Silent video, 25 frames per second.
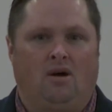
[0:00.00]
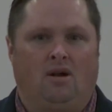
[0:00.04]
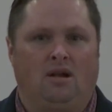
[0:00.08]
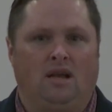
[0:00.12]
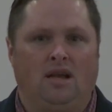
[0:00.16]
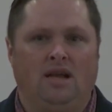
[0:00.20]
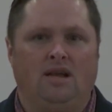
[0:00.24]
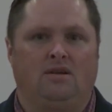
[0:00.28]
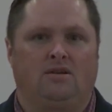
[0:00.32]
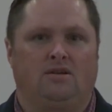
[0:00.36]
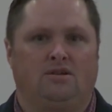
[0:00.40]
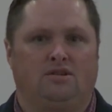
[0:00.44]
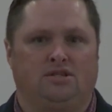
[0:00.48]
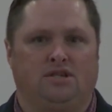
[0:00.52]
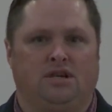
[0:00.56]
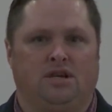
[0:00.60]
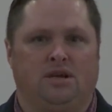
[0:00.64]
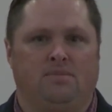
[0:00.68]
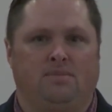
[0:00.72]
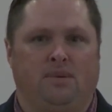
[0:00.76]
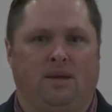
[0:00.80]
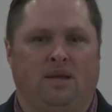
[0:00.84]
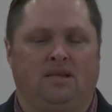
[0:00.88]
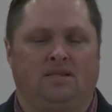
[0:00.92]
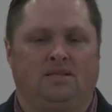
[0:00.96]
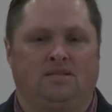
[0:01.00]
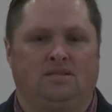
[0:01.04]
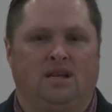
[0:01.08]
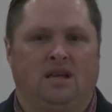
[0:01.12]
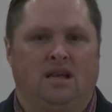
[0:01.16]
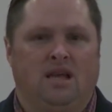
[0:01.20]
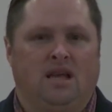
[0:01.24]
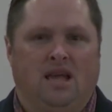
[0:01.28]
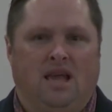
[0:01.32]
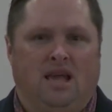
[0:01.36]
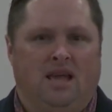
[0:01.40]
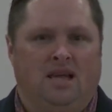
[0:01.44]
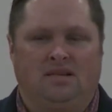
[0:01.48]
leadership is,
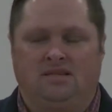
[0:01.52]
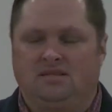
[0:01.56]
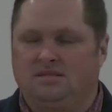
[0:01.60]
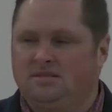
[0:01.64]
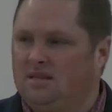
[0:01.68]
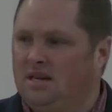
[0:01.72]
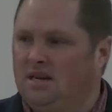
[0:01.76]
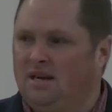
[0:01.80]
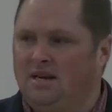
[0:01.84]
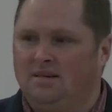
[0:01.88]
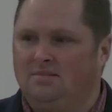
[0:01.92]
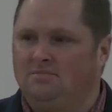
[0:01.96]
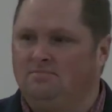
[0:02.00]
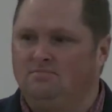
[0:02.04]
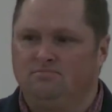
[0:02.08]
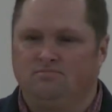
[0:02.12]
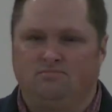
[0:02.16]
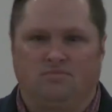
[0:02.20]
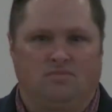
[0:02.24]
is um,